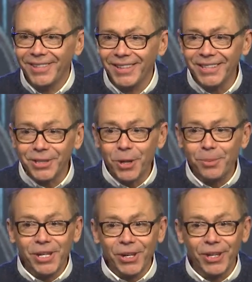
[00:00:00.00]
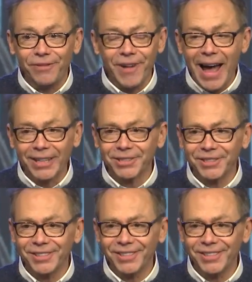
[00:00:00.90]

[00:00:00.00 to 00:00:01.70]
This is going to be good fast.